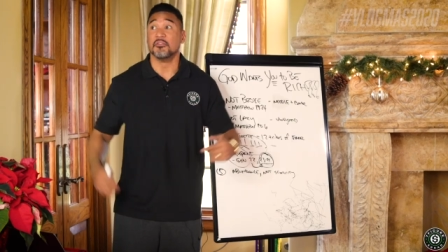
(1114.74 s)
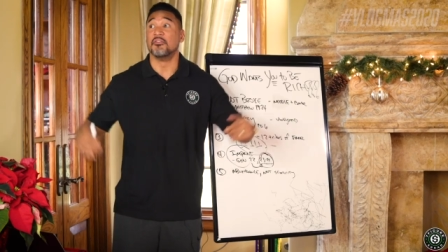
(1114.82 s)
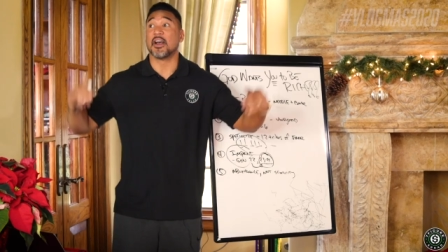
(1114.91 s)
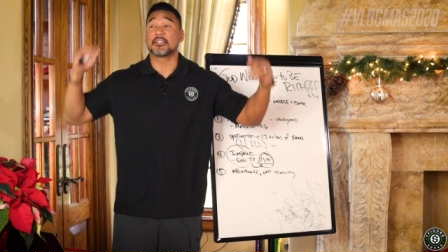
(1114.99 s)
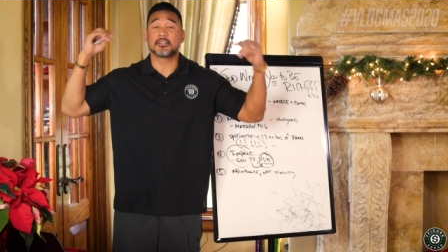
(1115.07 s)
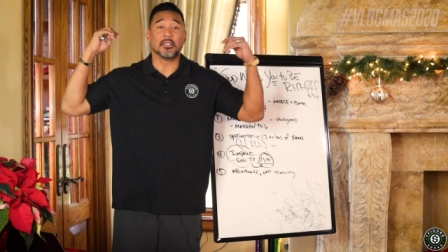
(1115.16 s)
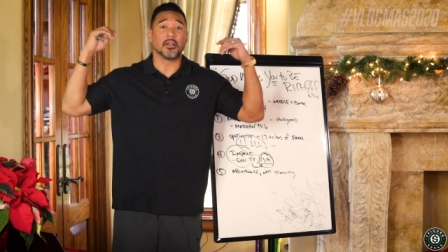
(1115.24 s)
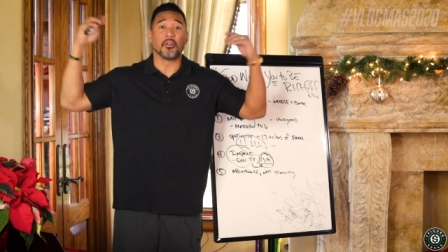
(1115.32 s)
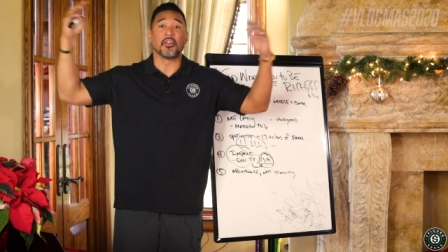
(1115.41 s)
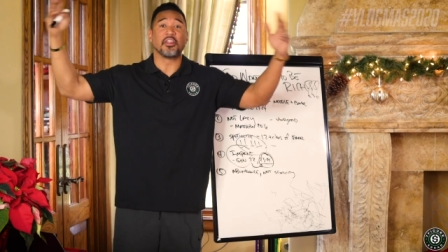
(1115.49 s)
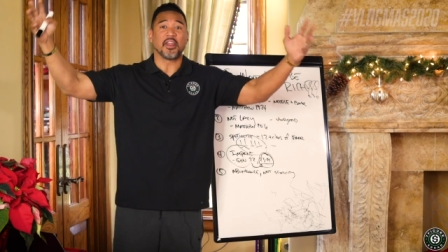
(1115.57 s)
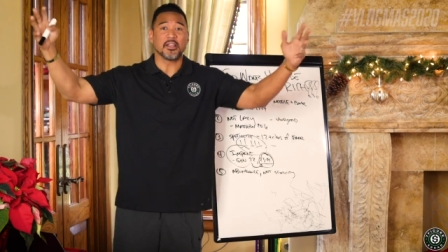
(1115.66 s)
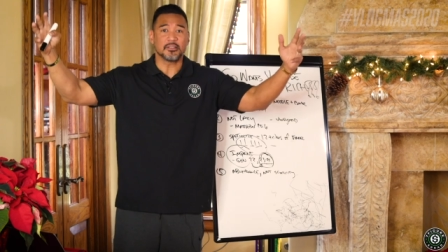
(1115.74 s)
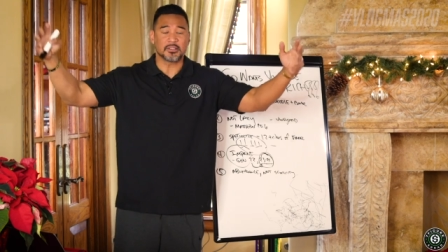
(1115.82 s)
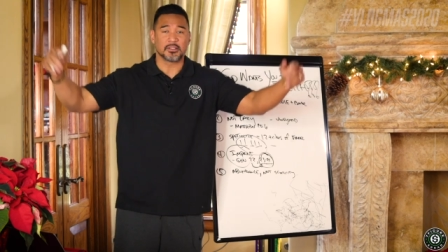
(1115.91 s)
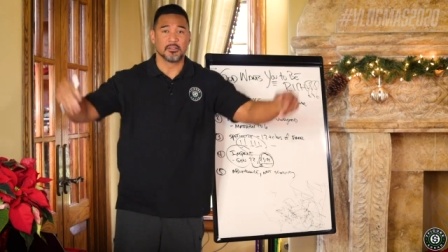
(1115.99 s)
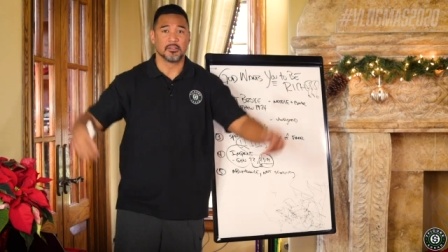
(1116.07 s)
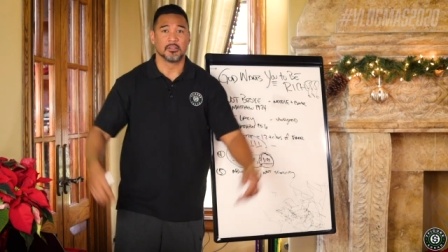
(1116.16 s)
to invest in other
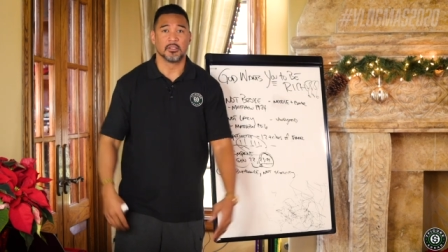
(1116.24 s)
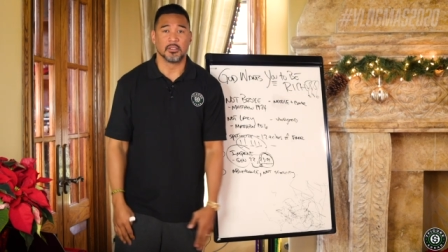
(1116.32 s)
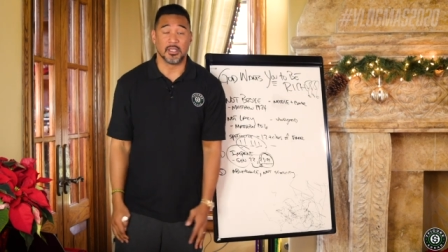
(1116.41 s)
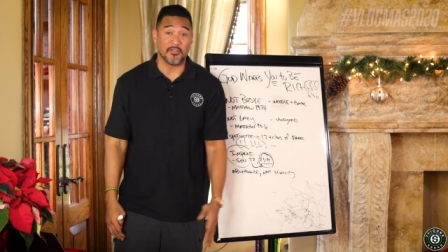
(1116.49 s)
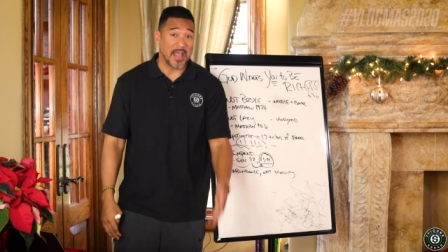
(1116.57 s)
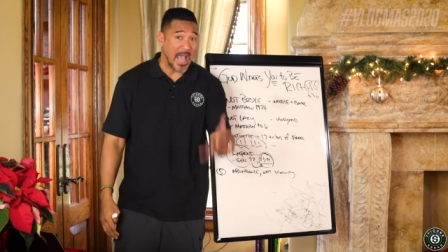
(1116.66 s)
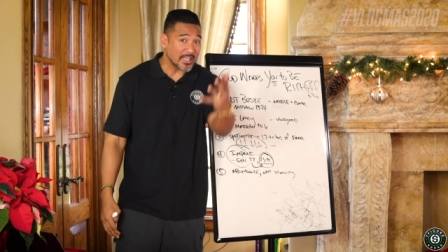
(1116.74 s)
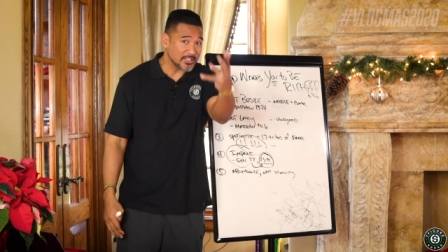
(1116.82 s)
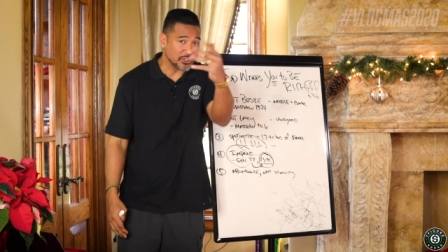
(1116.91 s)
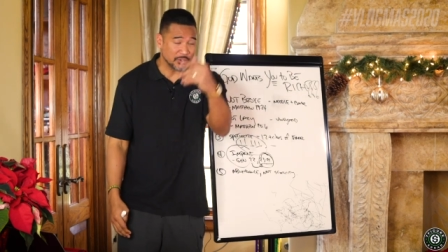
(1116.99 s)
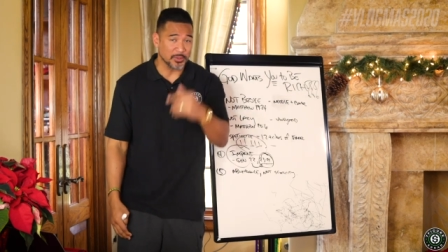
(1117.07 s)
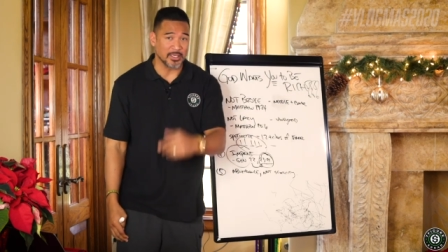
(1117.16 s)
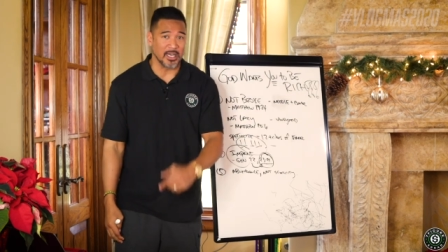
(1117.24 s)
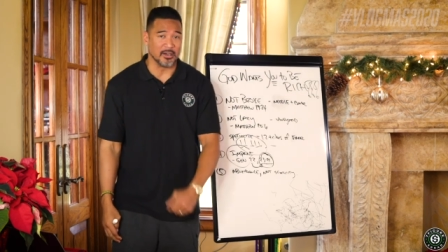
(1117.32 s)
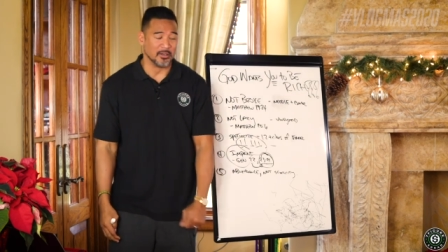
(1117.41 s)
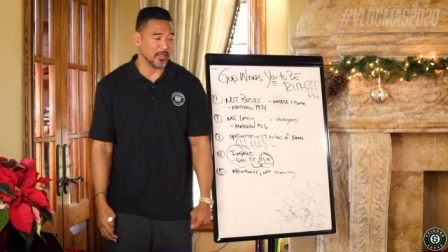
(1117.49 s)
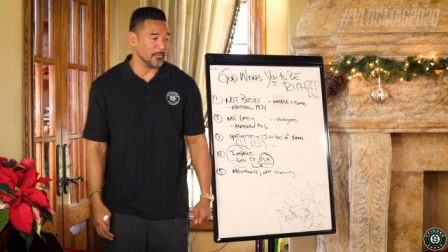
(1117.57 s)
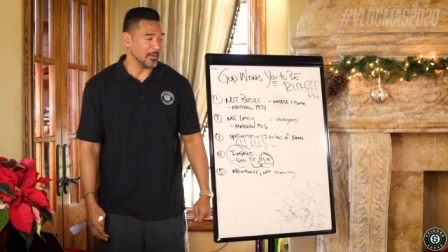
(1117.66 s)
things. You have access to it
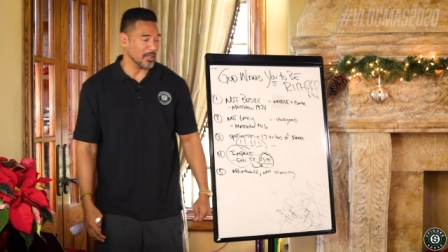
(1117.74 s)
now.